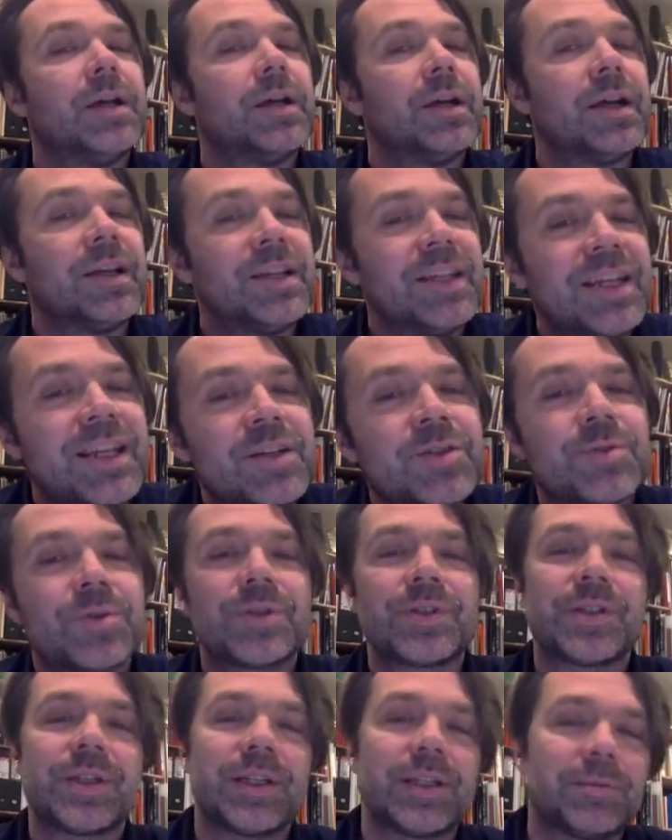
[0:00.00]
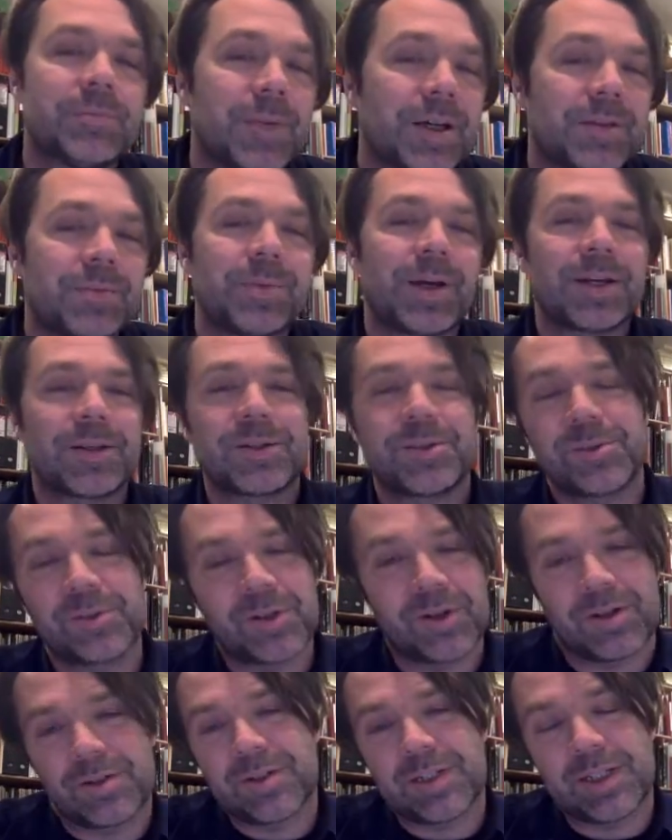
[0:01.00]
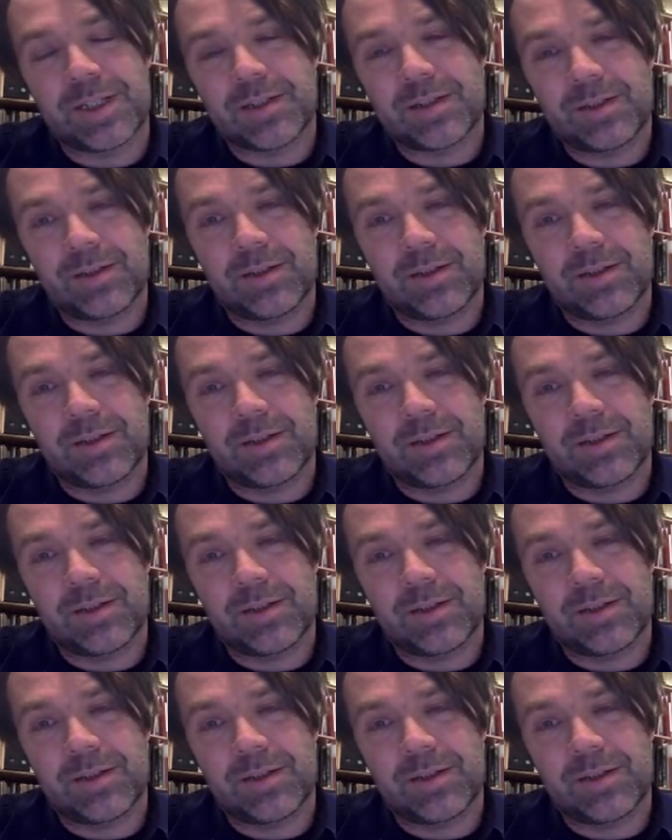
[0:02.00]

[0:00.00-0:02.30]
an interesting mathematical constant?